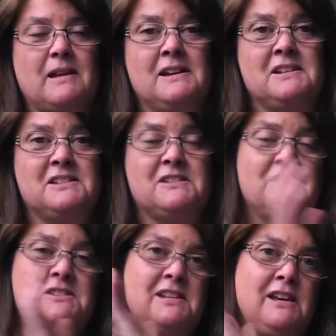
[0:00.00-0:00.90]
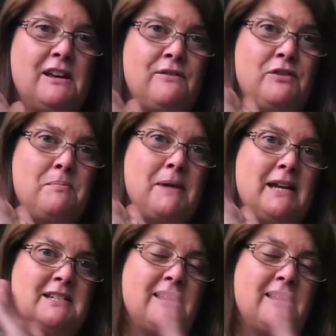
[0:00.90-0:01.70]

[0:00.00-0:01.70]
is to see if the bed